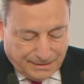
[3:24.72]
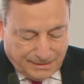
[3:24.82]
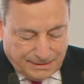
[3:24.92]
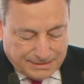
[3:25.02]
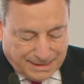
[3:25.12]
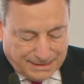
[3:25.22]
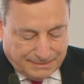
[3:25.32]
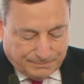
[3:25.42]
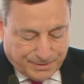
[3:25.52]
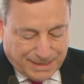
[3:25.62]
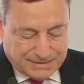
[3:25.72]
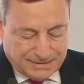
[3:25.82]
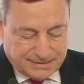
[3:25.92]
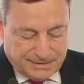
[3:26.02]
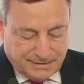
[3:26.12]
Under the Italian
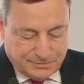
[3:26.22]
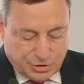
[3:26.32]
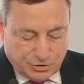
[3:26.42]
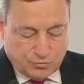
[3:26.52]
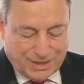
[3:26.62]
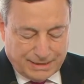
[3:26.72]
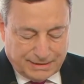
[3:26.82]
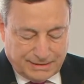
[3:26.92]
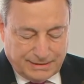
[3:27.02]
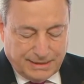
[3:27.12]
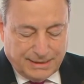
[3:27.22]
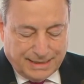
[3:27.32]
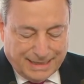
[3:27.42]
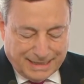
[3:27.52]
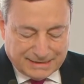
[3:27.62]
presidency, the G20
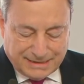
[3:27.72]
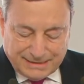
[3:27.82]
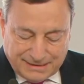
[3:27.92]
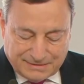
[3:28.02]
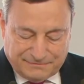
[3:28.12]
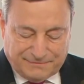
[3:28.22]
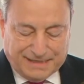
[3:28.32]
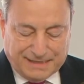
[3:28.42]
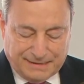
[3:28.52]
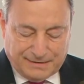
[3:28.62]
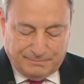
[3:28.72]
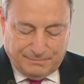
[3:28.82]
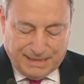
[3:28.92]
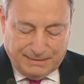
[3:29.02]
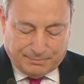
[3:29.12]
has identified the
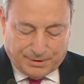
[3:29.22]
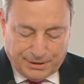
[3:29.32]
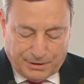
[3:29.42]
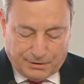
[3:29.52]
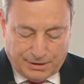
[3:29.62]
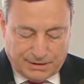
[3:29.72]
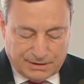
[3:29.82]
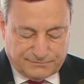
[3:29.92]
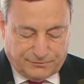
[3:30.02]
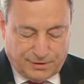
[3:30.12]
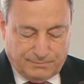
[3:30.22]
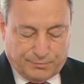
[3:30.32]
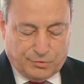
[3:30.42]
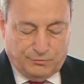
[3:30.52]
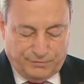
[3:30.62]
main priorities for
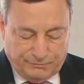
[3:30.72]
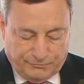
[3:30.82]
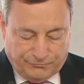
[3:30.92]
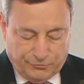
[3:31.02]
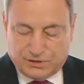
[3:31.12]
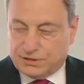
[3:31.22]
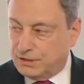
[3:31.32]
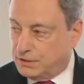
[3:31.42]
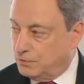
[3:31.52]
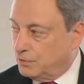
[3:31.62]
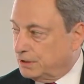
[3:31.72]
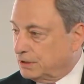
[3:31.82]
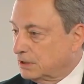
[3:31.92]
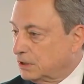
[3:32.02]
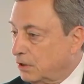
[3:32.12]
improving food
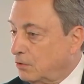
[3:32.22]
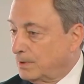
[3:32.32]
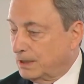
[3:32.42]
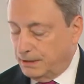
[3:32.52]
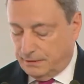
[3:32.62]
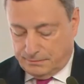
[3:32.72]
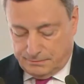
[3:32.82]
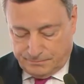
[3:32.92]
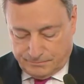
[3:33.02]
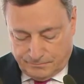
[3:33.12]
security globally.